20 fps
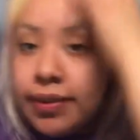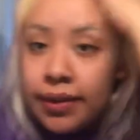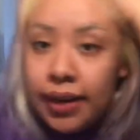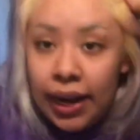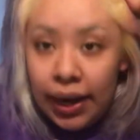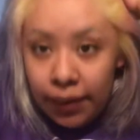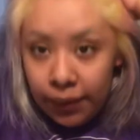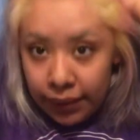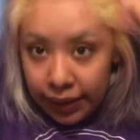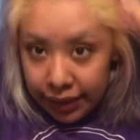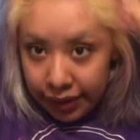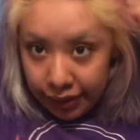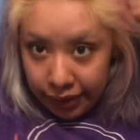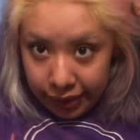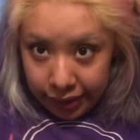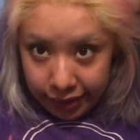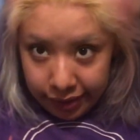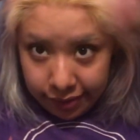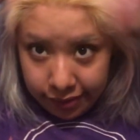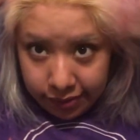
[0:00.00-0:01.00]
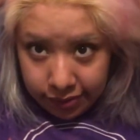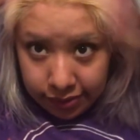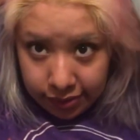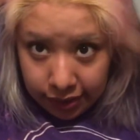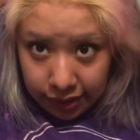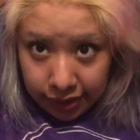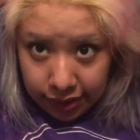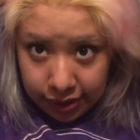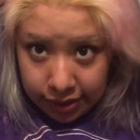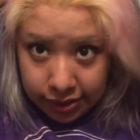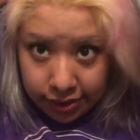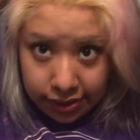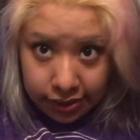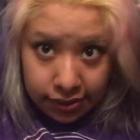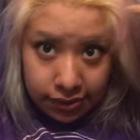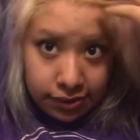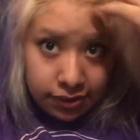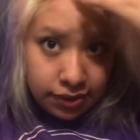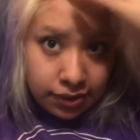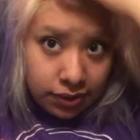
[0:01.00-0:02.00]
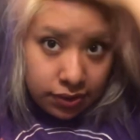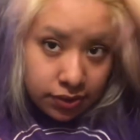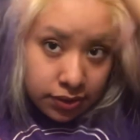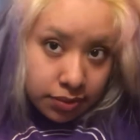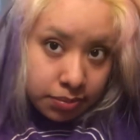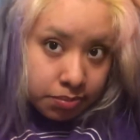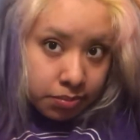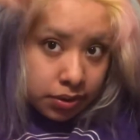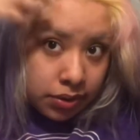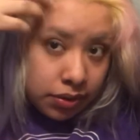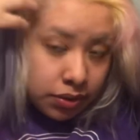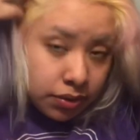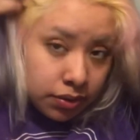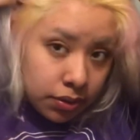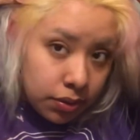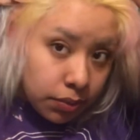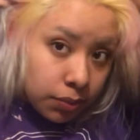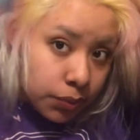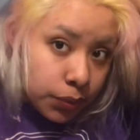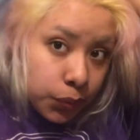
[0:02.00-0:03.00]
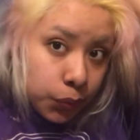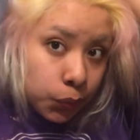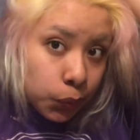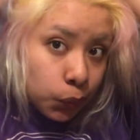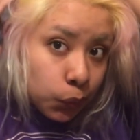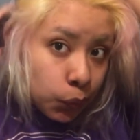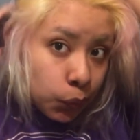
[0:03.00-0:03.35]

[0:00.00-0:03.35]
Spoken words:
how it is. Like, I literally just bleached the roots.